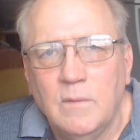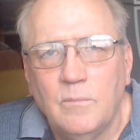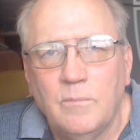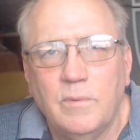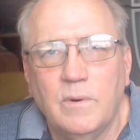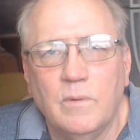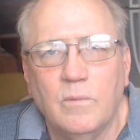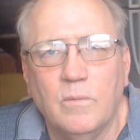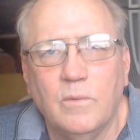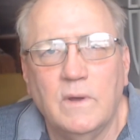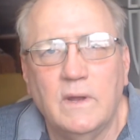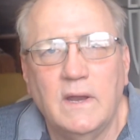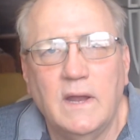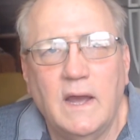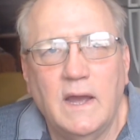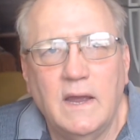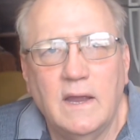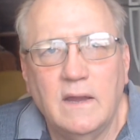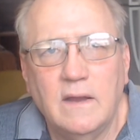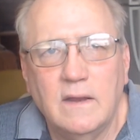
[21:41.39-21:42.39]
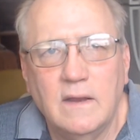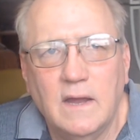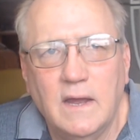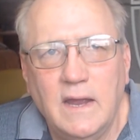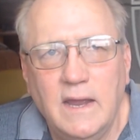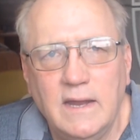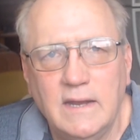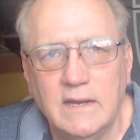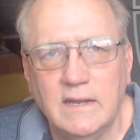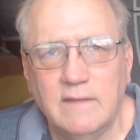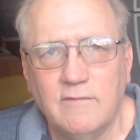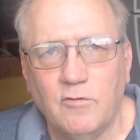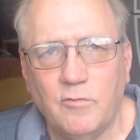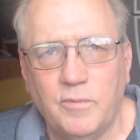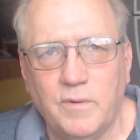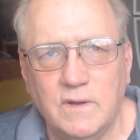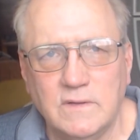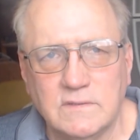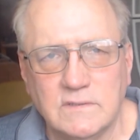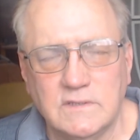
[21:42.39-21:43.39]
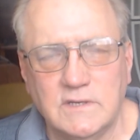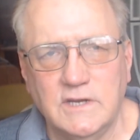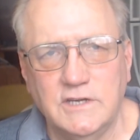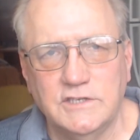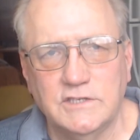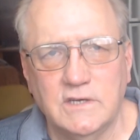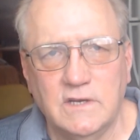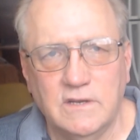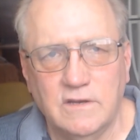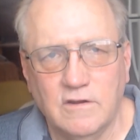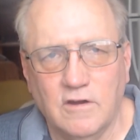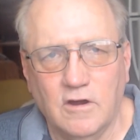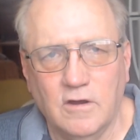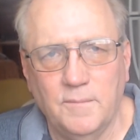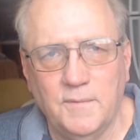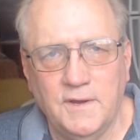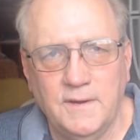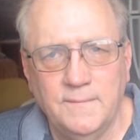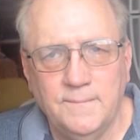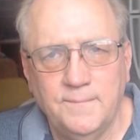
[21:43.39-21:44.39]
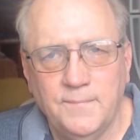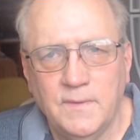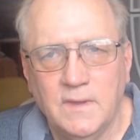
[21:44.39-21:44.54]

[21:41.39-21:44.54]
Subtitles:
But when I had to give a presentation in the Army,